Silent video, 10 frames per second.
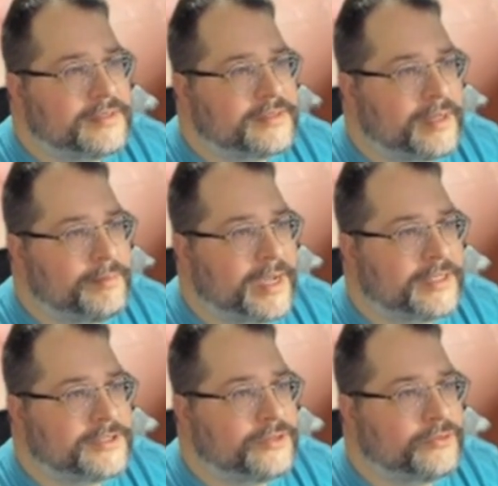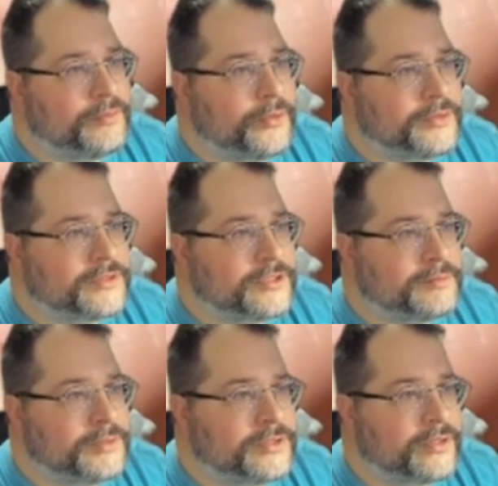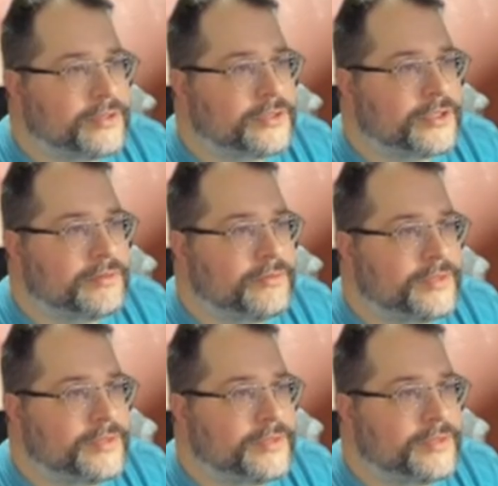Time magazine reports this bizarre turn of